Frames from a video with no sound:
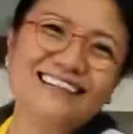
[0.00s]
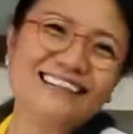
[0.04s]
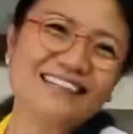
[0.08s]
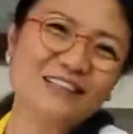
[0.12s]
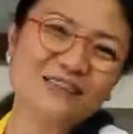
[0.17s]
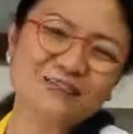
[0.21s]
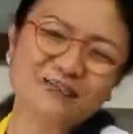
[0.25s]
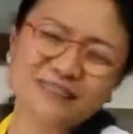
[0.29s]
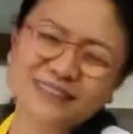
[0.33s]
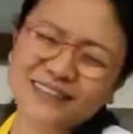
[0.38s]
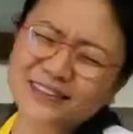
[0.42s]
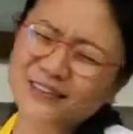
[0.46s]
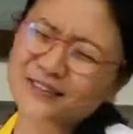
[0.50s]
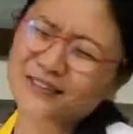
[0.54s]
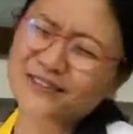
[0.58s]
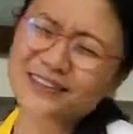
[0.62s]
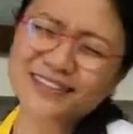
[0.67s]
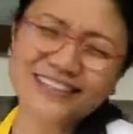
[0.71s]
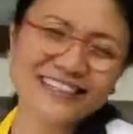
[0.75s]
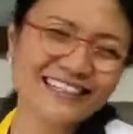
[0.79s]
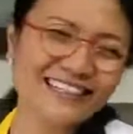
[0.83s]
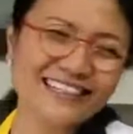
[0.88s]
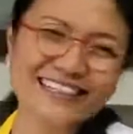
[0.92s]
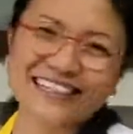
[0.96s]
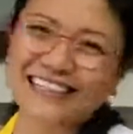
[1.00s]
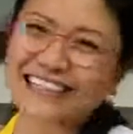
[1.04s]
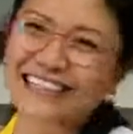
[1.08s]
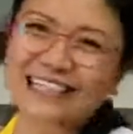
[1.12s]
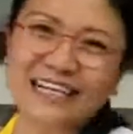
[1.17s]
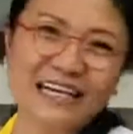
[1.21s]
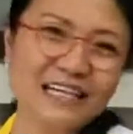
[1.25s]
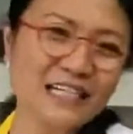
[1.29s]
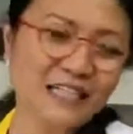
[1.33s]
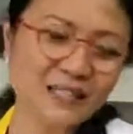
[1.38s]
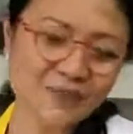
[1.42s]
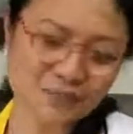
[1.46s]
leaf, it really
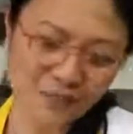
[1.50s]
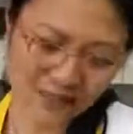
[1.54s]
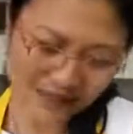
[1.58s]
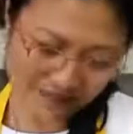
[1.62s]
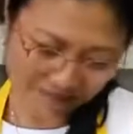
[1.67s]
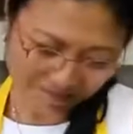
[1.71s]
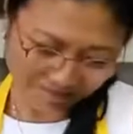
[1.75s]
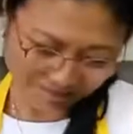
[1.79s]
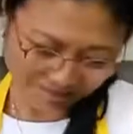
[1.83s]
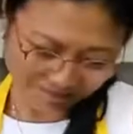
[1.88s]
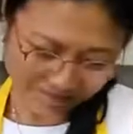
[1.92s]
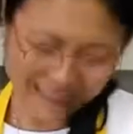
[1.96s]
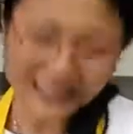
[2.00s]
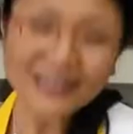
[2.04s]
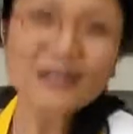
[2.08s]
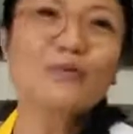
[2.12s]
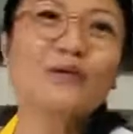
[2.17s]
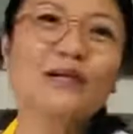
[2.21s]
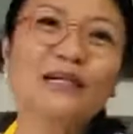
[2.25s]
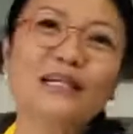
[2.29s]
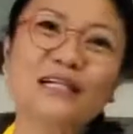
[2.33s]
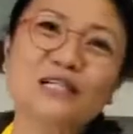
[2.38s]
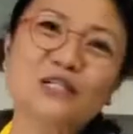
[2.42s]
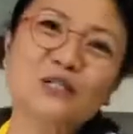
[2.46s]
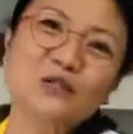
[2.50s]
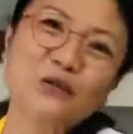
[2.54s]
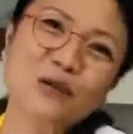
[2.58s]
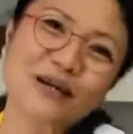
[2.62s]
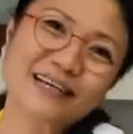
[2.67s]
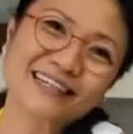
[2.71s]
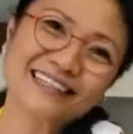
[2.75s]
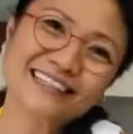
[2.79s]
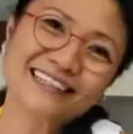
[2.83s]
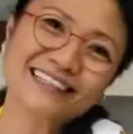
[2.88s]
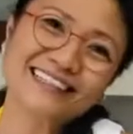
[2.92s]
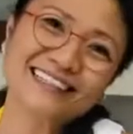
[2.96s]
excites me. We're gonna
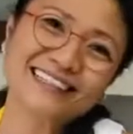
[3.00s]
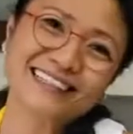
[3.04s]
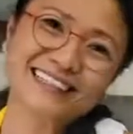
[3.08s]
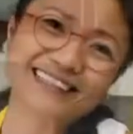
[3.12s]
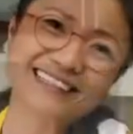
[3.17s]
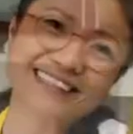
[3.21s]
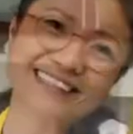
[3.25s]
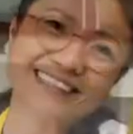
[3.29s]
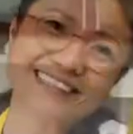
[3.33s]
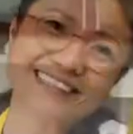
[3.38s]
try this.